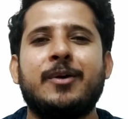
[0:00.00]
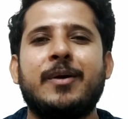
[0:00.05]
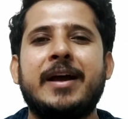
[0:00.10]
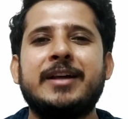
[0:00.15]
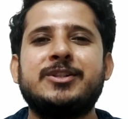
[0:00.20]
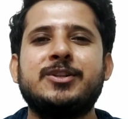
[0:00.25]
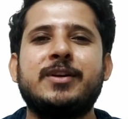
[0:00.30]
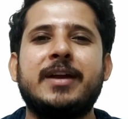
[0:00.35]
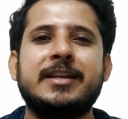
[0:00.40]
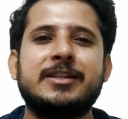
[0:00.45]
Now,
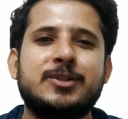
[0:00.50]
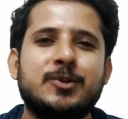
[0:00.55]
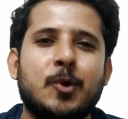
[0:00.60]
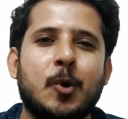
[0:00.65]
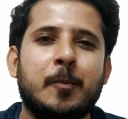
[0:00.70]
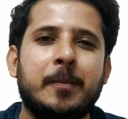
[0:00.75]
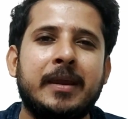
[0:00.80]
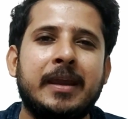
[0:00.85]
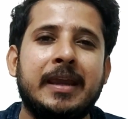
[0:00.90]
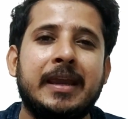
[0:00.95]
as you guys
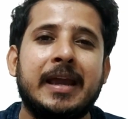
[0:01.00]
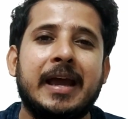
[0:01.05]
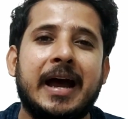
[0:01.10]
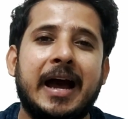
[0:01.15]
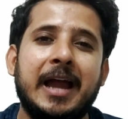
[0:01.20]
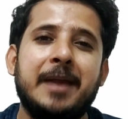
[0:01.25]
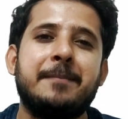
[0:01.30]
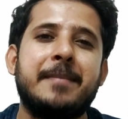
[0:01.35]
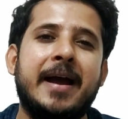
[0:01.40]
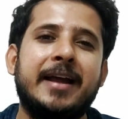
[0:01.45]
know me,
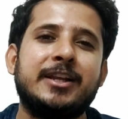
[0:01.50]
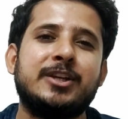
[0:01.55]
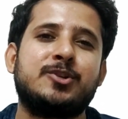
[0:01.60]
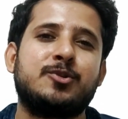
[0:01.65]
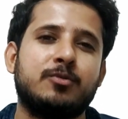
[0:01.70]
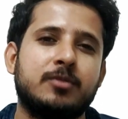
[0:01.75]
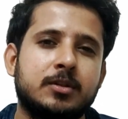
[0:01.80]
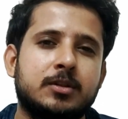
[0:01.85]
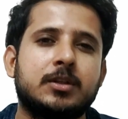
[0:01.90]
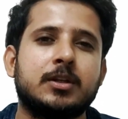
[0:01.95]
I managed
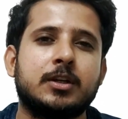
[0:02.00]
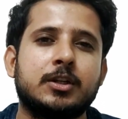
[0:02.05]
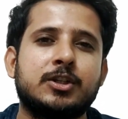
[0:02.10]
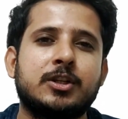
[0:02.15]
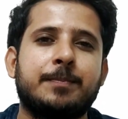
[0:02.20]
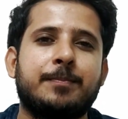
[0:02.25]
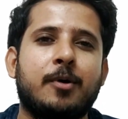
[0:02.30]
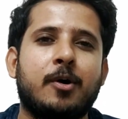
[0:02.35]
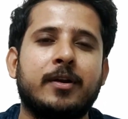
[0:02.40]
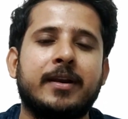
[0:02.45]
to research
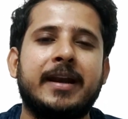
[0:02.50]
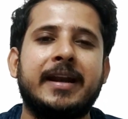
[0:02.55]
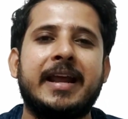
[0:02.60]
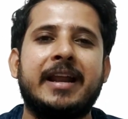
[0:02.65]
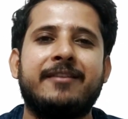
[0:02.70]
upon it